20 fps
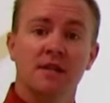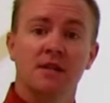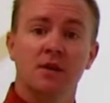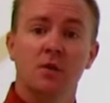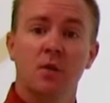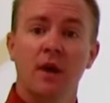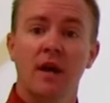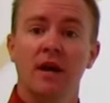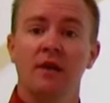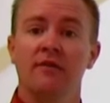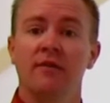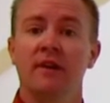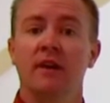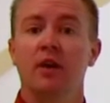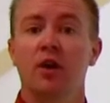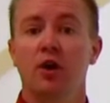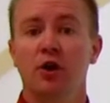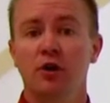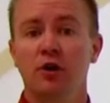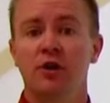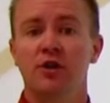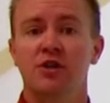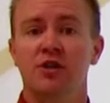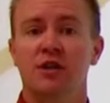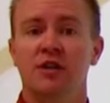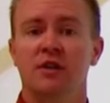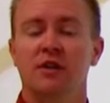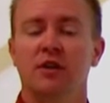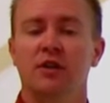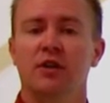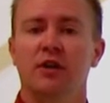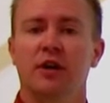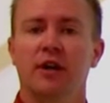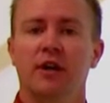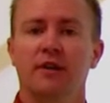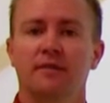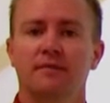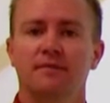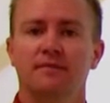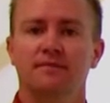as a way of encouraging their
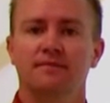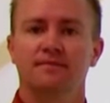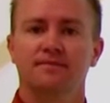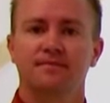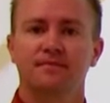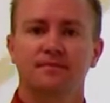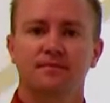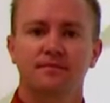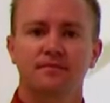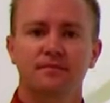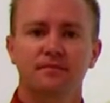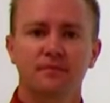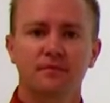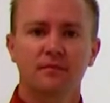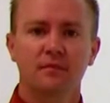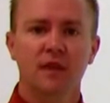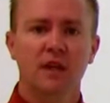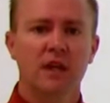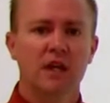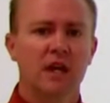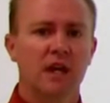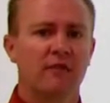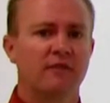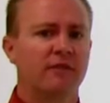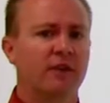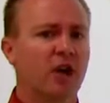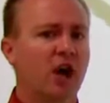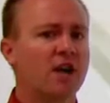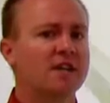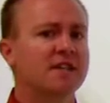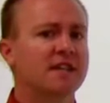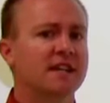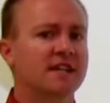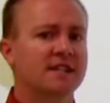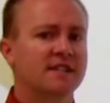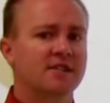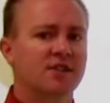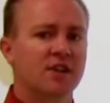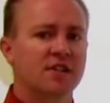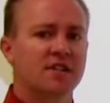learning. Vygotsky
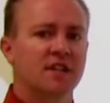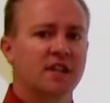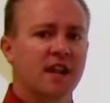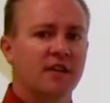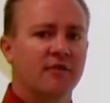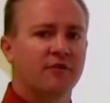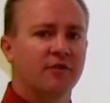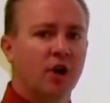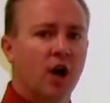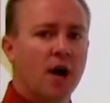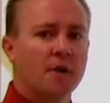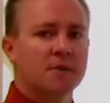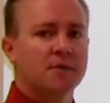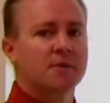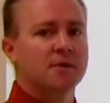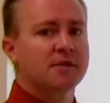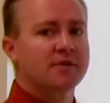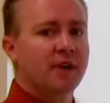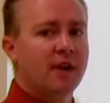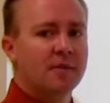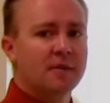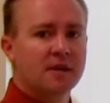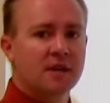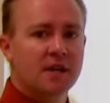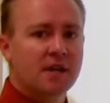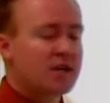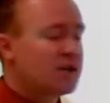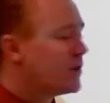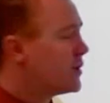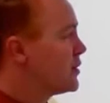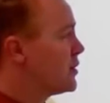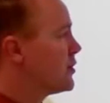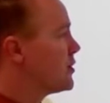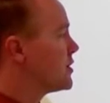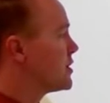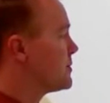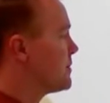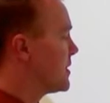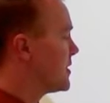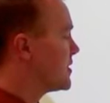suggested that for optimal development,
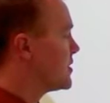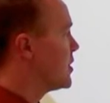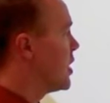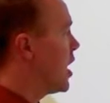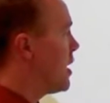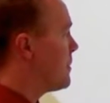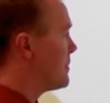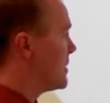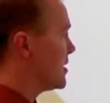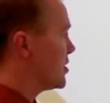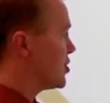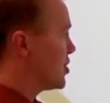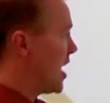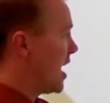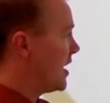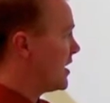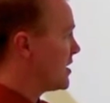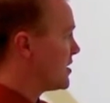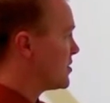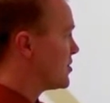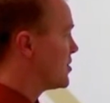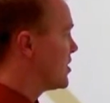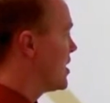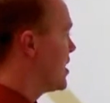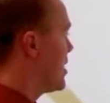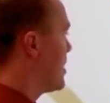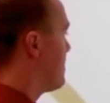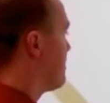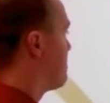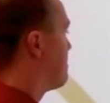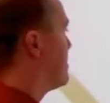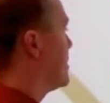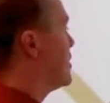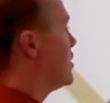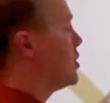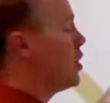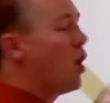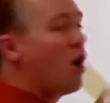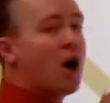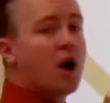students must not be challenged
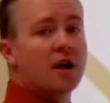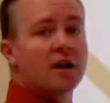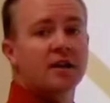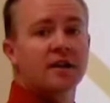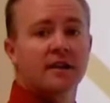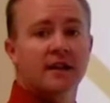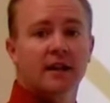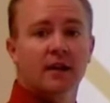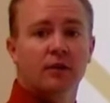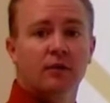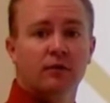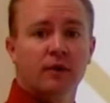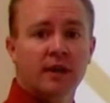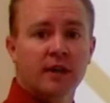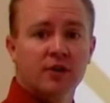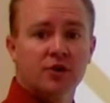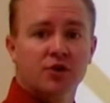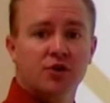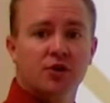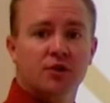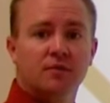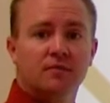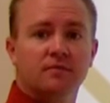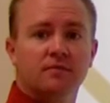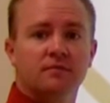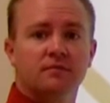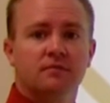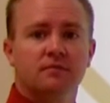beyond their reach.